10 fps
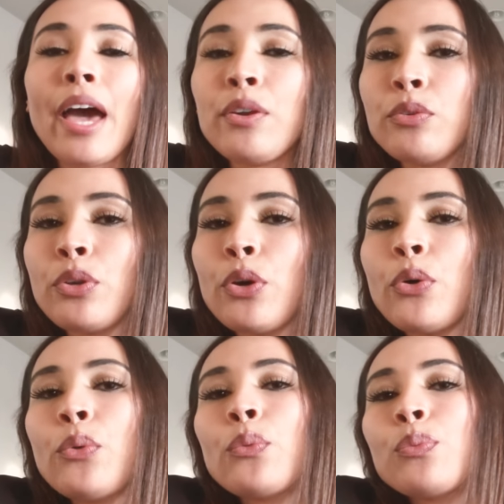I don't
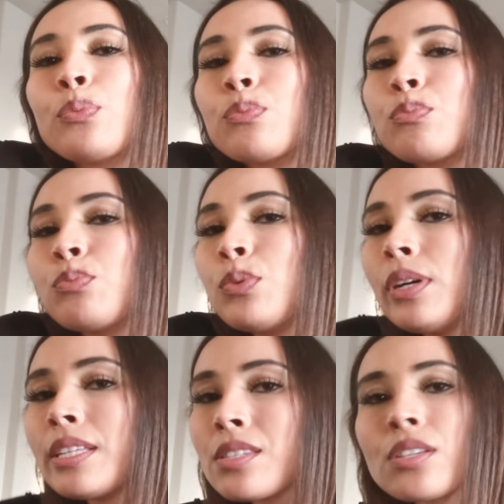know
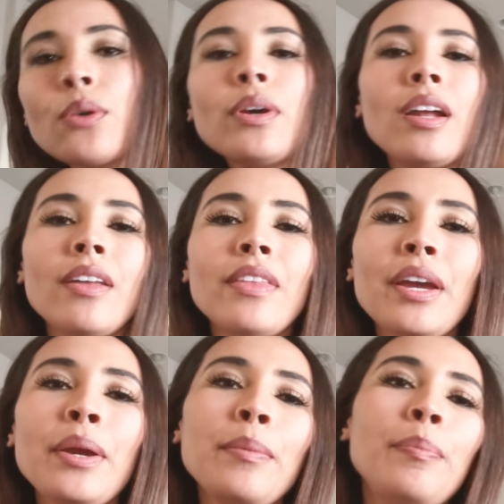what's going on
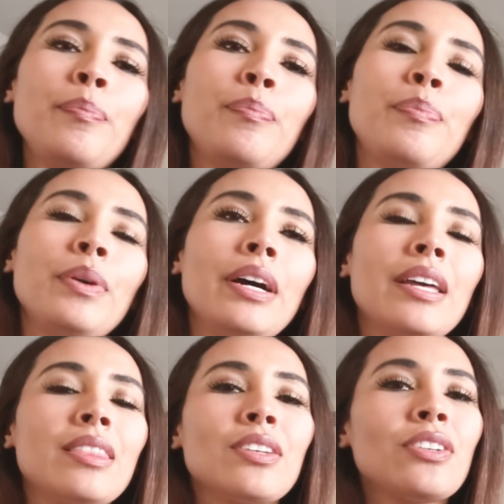there,
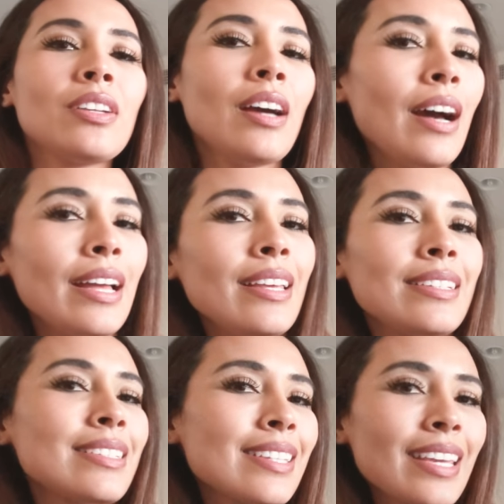but they're not
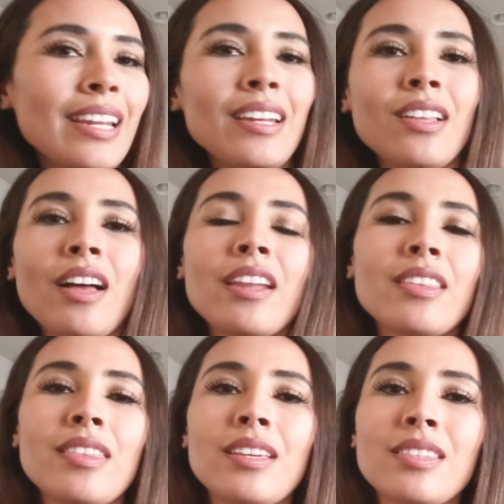getting a lot of
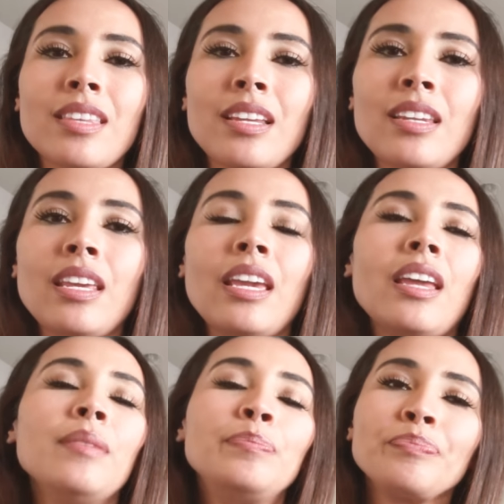the things that they
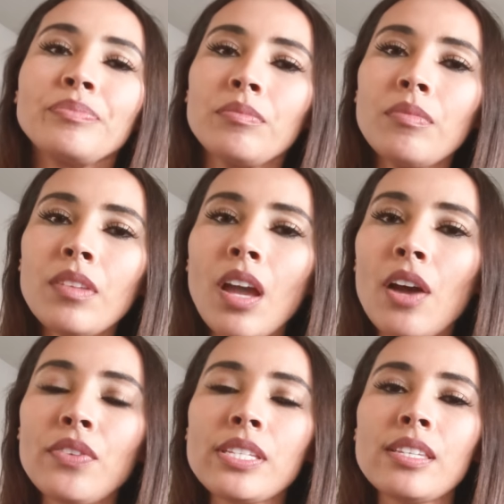need.
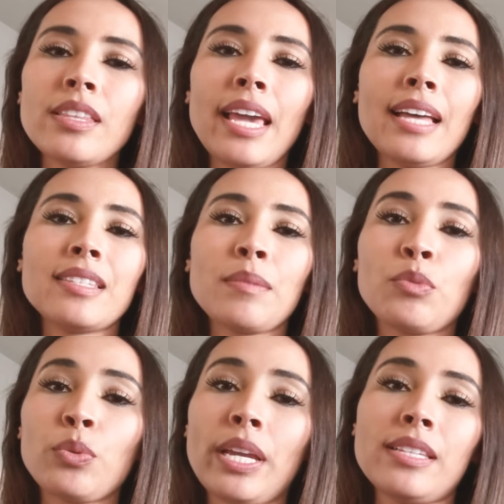Obviously, they had
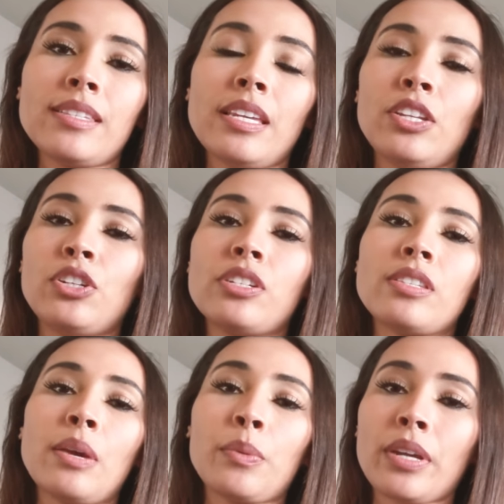some great
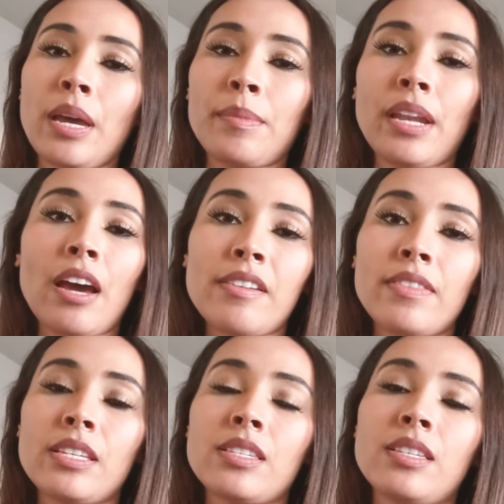seniors that were coming out
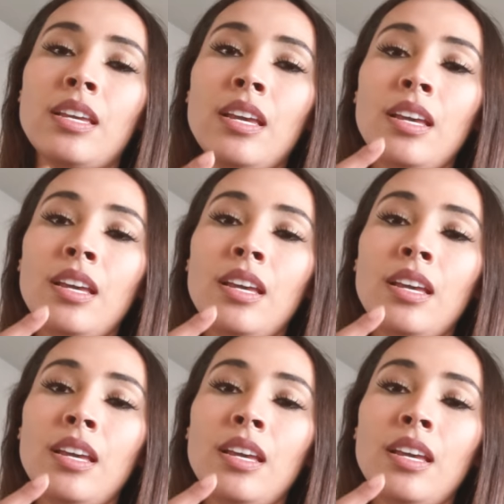of this